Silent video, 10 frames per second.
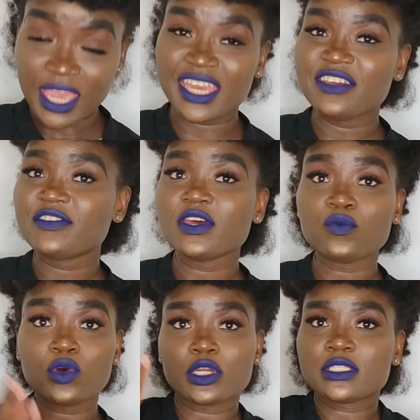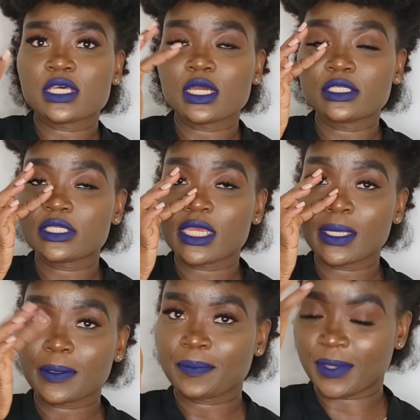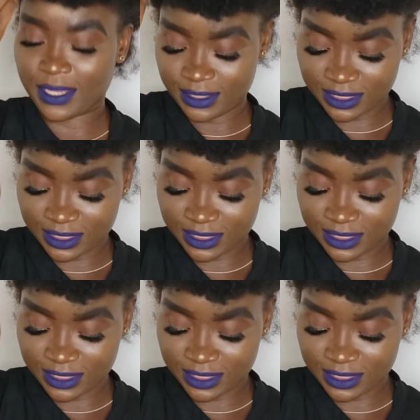And even if water touch it, it